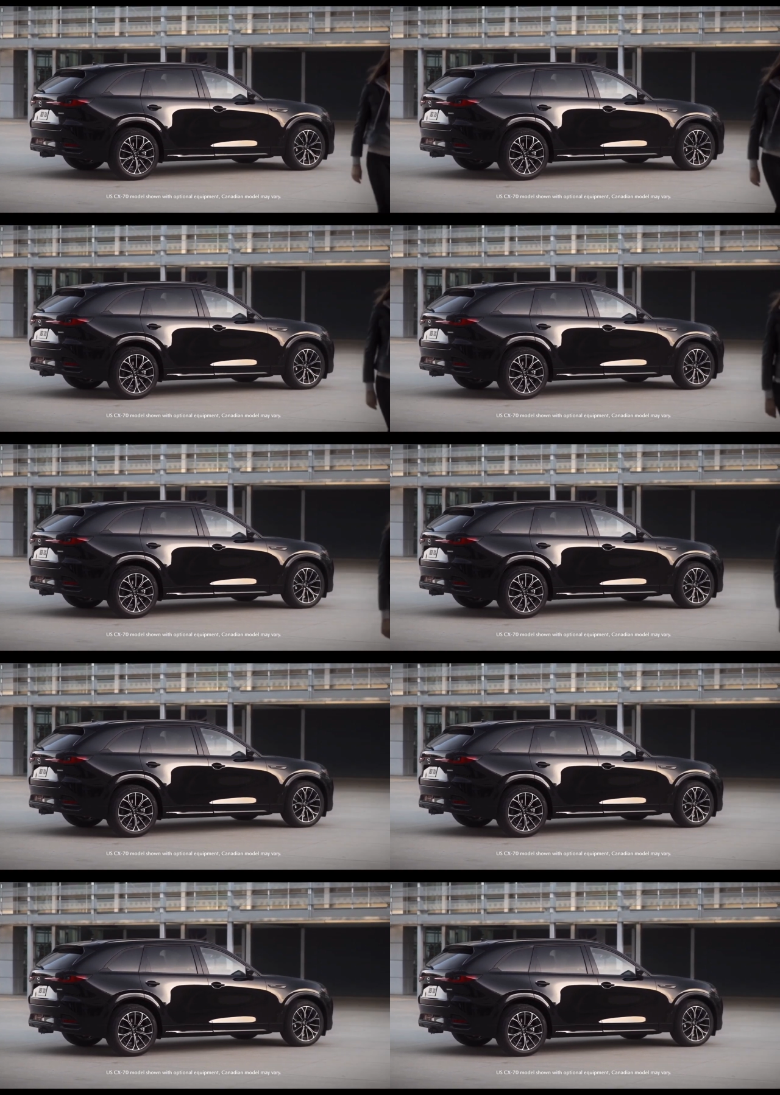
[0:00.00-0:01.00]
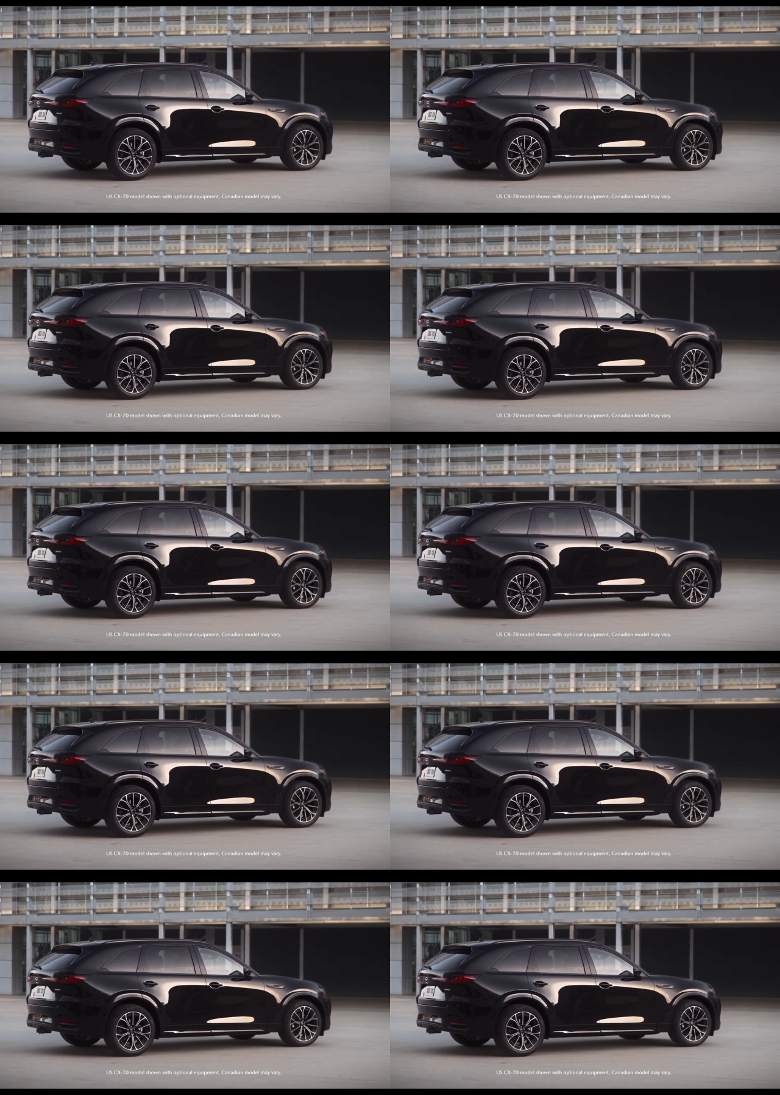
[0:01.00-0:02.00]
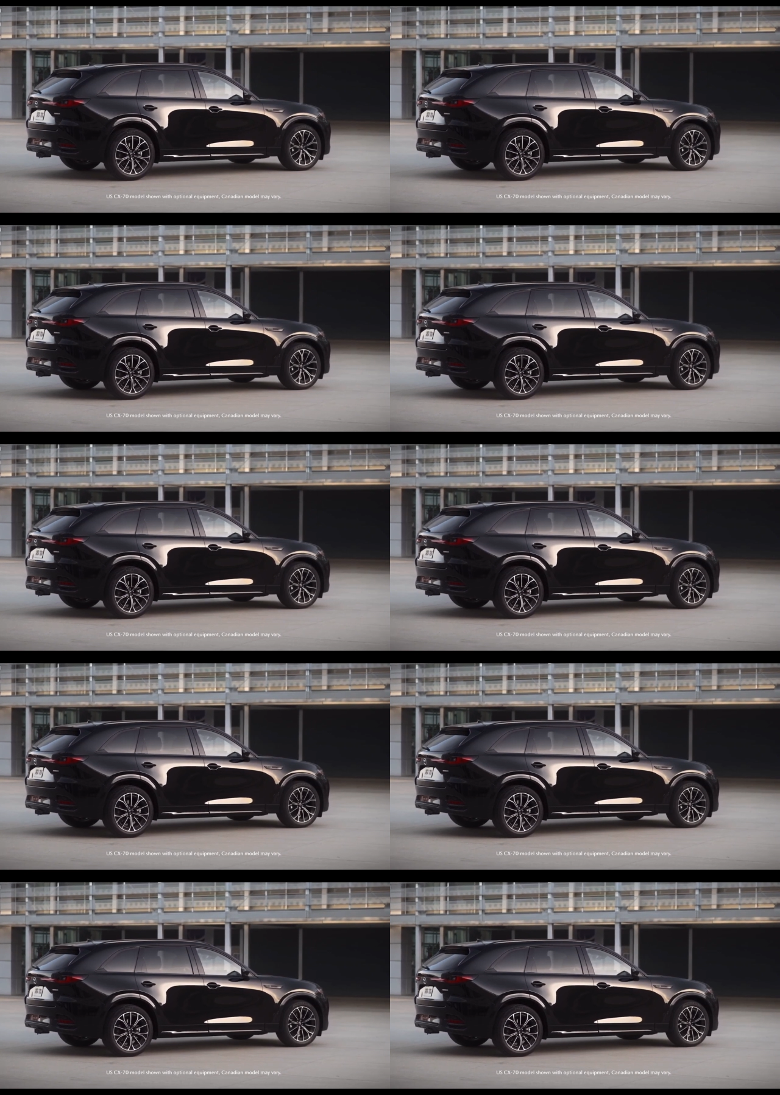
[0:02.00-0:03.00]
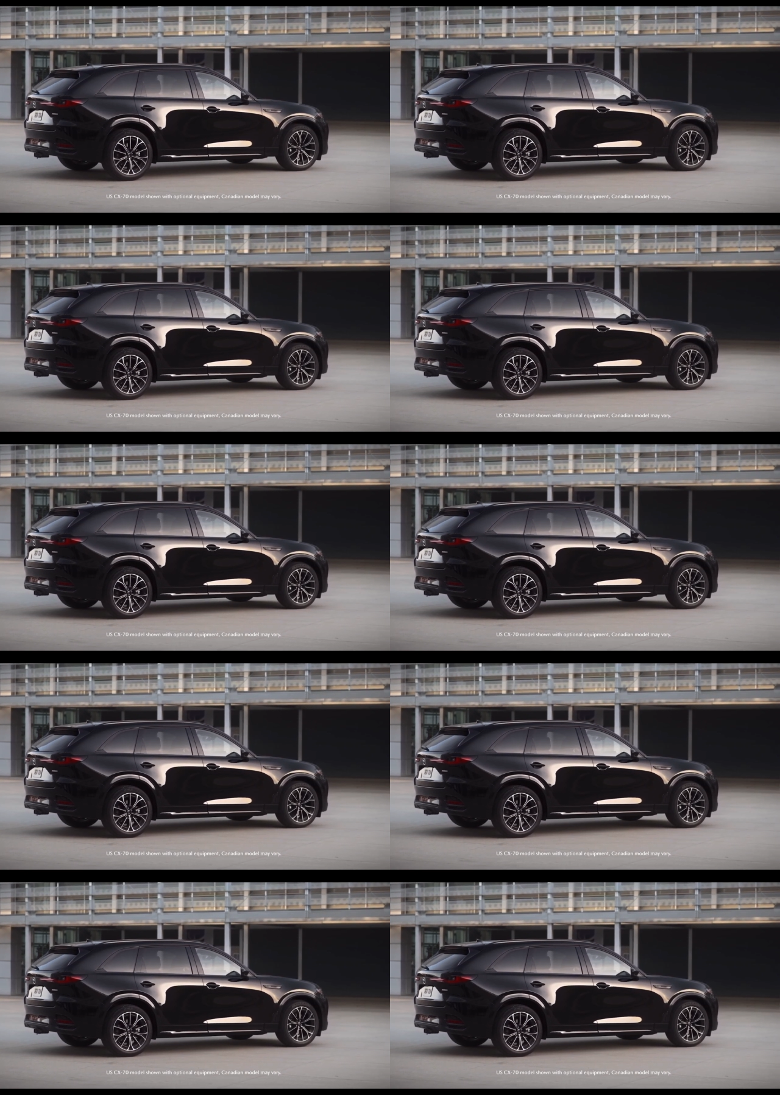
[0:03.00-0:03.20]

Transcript: (no speaker visible)